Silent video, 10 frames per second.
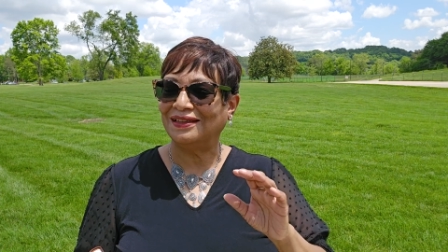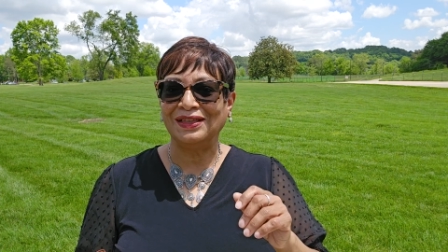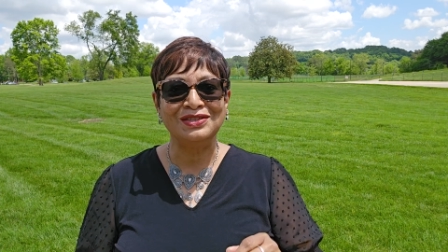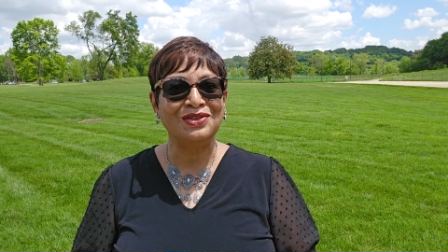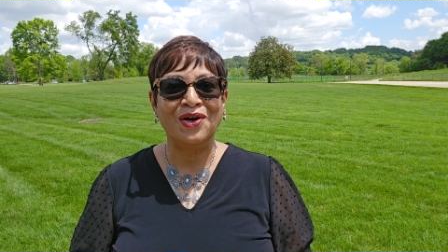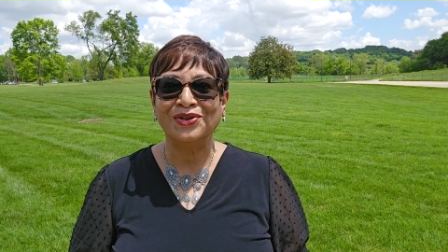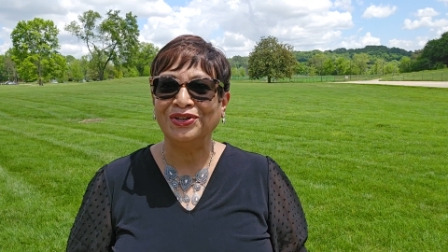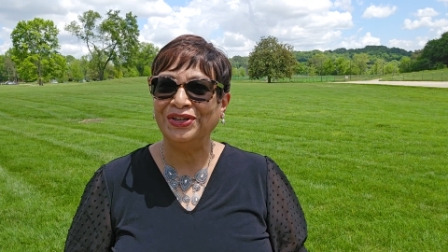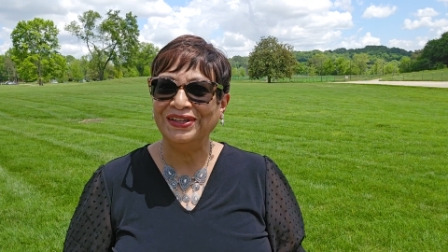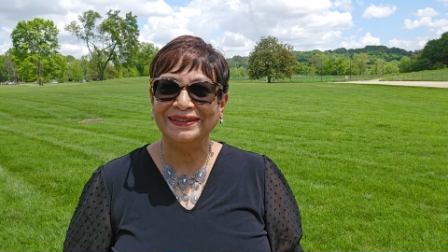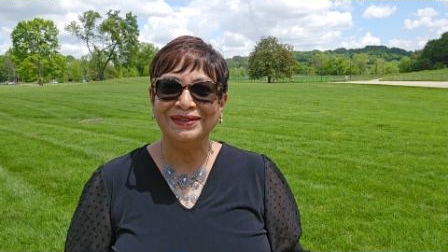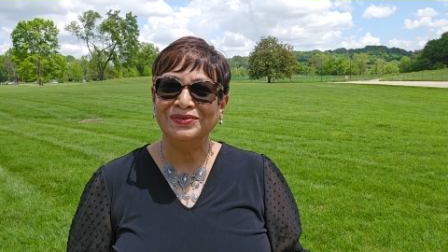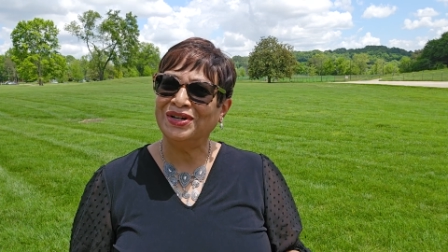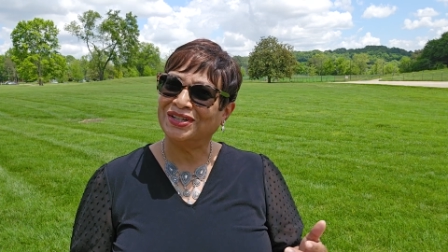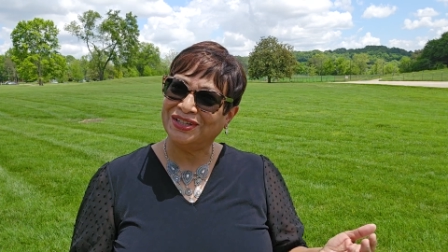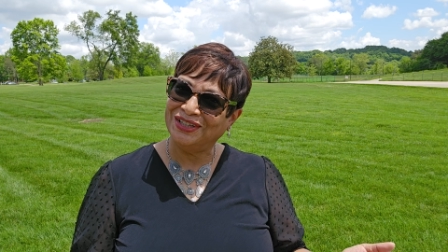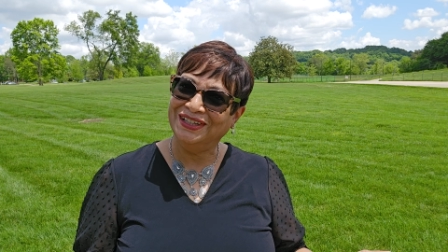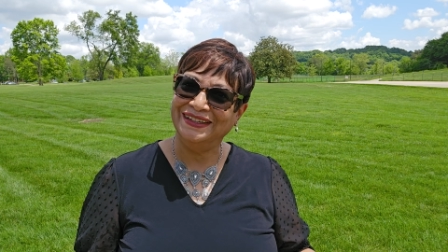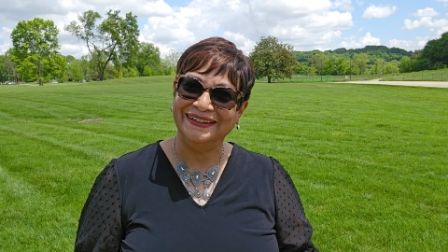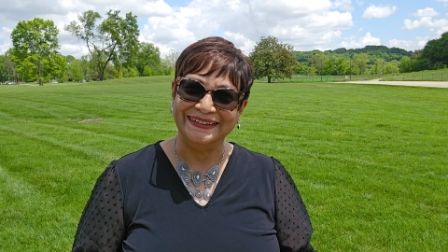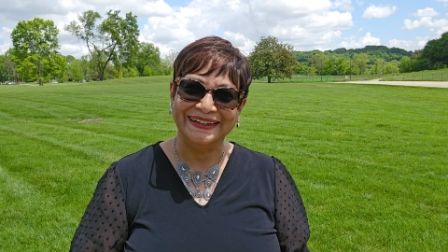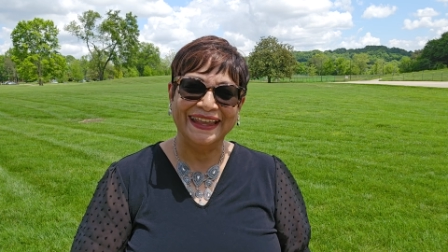it's all good. We're good.